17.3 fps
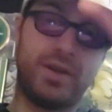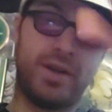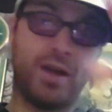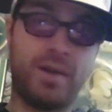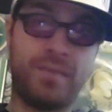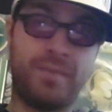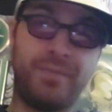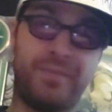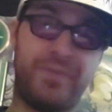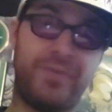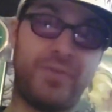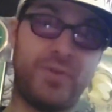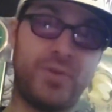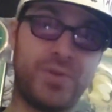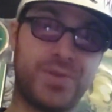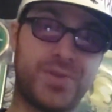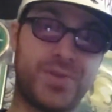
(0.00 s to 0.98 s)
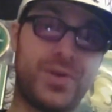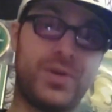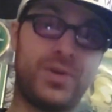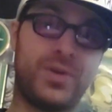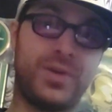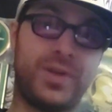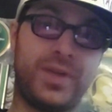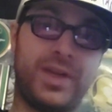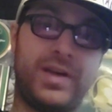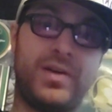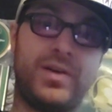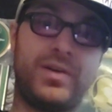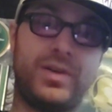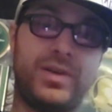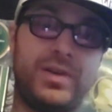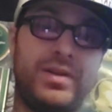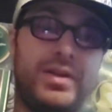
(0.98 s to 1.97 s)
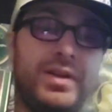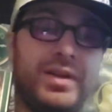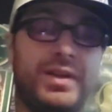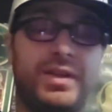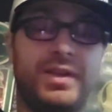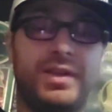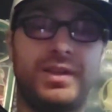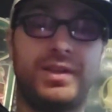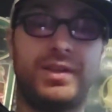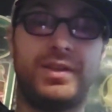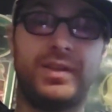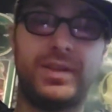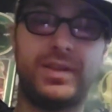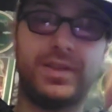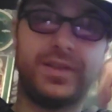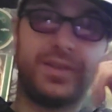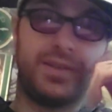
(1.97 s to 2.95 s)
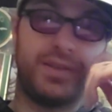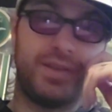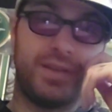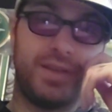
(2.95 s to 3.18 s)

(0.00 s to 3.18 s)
come full circle now. And